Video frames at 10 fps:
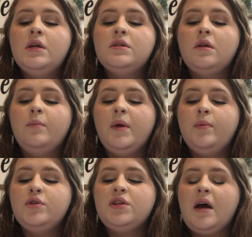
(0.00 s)
So the
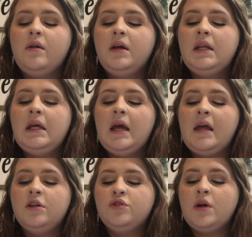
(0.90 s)
people shouted,
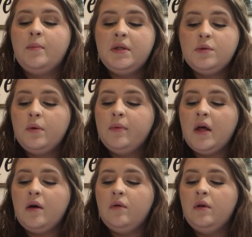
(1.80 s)
and the trumpets were
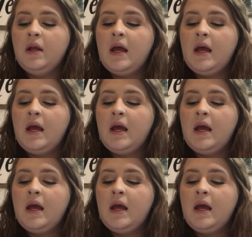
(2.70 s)
blown.